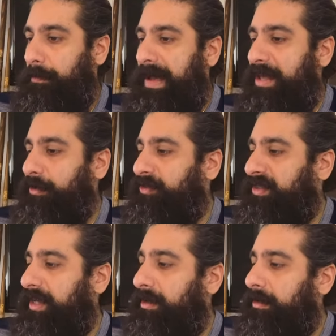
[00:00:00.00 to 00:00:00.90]
The man of
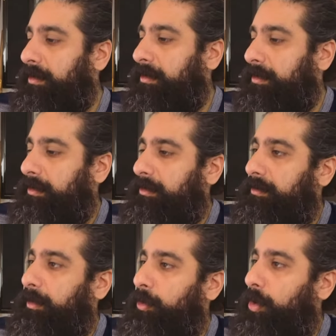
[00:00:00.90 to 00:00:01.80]
sin?
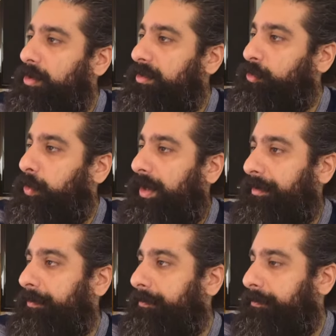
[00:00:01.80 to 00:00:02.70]
The lawless
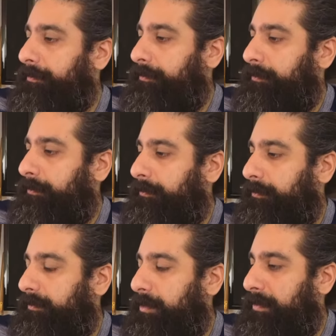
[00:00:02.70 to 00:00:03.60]
one,
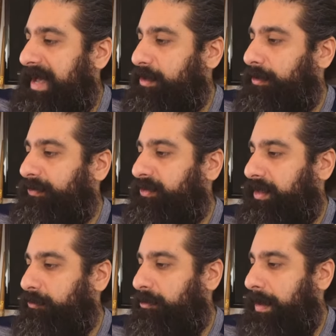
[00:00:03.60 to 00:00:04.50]
the man of
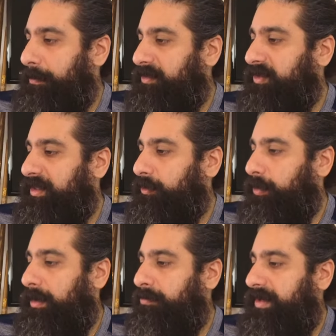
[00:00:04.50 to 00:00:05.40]
sin. Remember, sin is
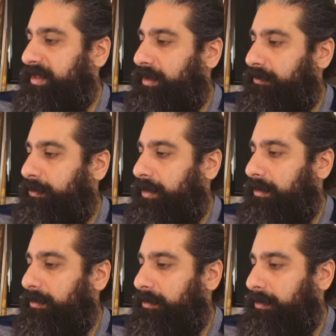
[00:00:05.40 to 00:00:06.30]
what? Breaking of
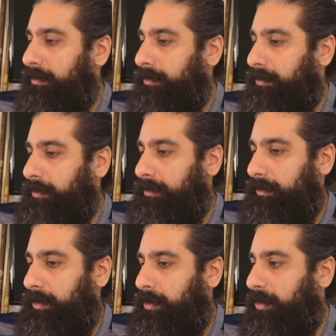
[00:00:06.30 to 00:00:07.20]
what?
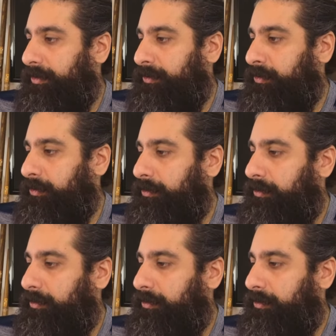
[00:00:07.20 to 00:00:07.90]
The laws.